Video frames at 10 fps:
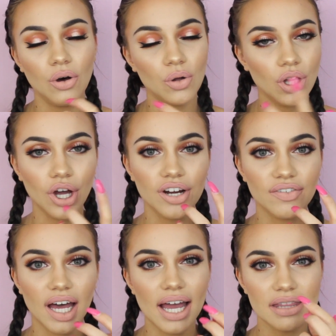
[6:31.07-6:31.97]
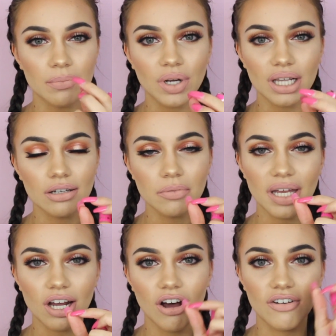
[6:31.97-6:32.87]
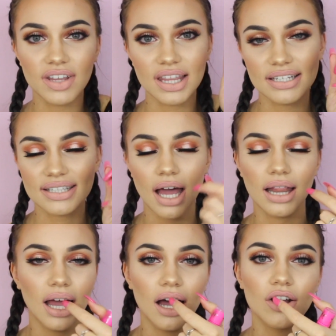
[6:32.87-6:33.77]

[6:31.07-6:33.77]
all over and then put a little bit of this color